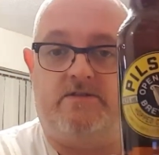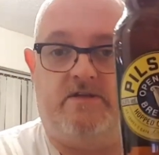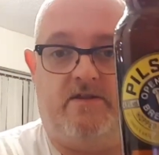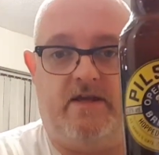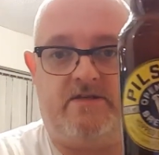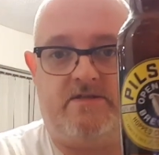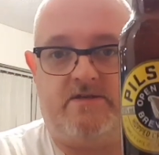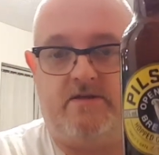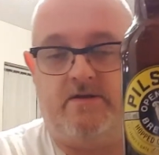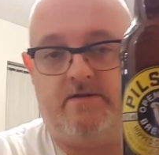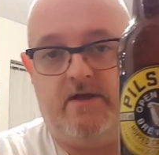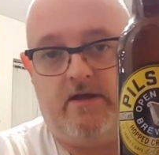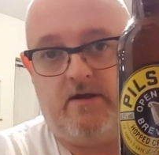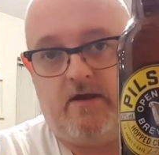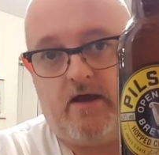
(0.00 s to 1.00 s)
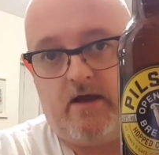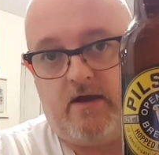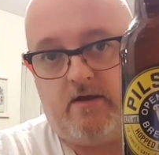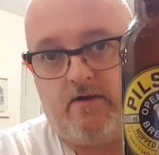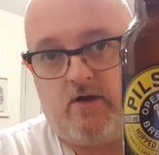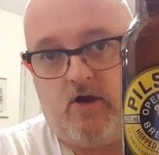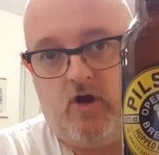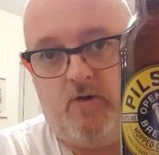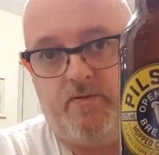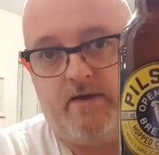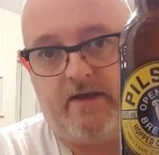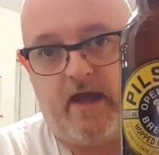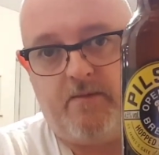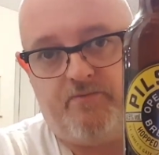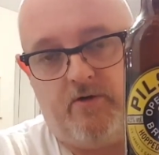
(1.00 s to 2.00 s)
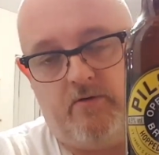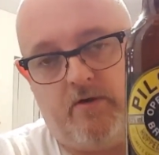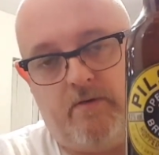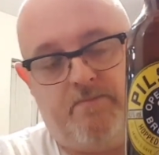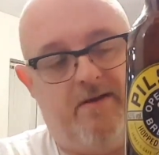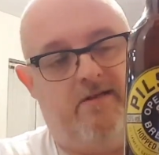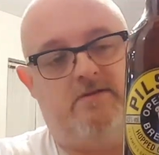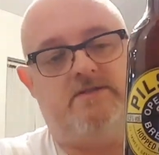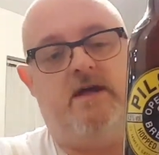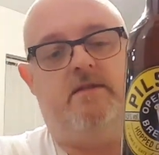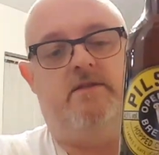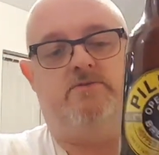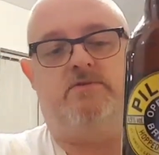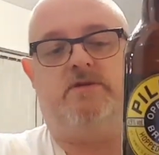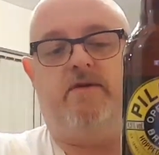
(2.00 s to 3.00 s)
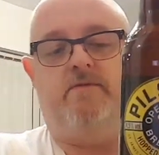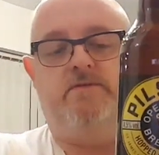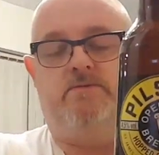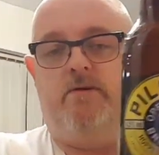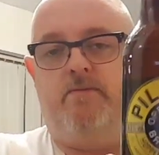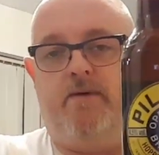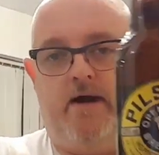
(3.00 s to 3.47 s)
to this, the Open Gate Brewery Pilsner. This was given to me